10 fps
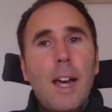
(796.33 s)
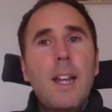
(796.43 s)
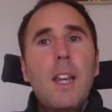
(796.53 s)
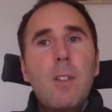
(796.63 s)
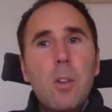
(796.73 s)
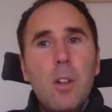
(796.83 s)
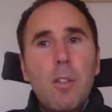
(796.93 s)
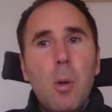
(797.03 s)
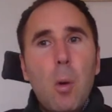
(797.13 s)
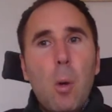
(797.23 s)
and it's sort
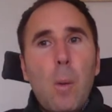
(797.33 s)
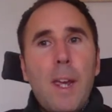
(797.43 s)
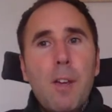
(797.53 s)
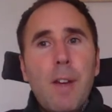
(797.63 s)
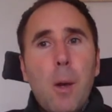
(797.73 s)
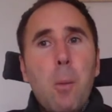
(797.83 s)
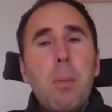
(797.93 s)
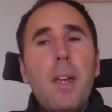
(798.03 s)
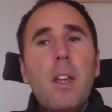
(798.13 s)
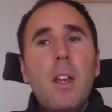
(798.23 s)
of a way of
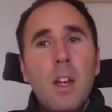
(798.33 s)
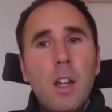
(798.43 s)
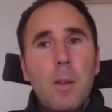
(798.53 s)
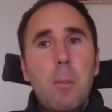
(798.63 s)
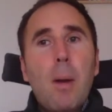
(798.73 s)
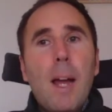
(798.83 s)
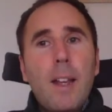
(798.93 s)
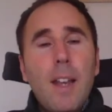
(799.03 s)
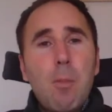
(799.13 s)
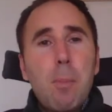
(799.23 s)
helping the
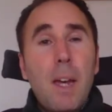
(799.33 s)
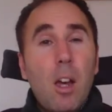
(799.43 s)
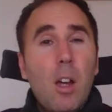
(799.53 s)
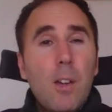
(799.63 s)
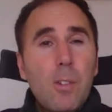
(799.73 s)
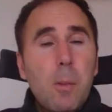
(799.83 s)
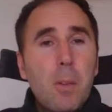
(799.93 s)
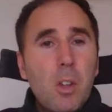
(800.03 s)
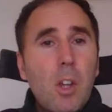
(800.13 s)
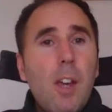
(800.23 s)
brand have better
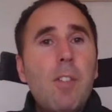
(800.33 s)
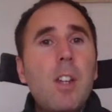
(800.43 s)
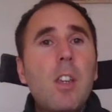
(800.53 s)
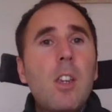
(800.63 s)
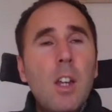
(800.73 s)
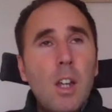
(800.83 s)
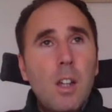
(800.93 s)
customer service,